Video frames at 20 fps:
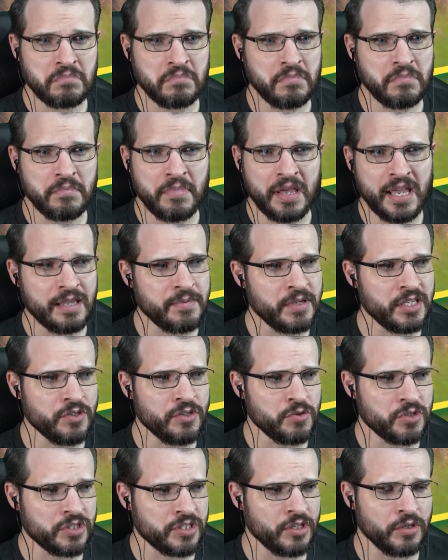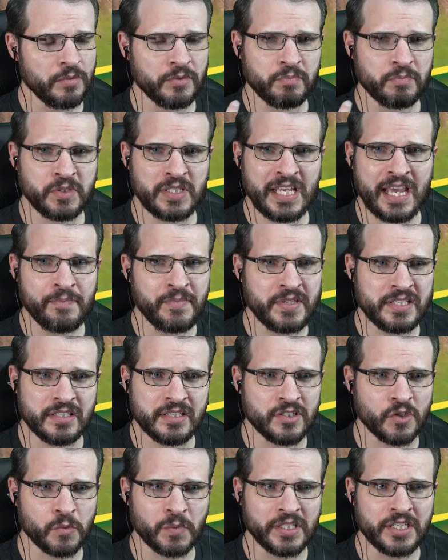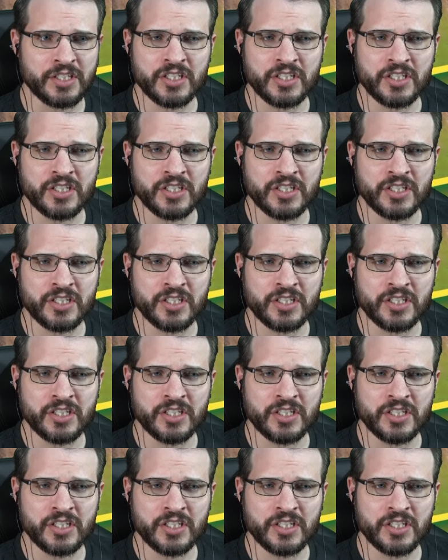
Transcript: maybe you still tap this into religion.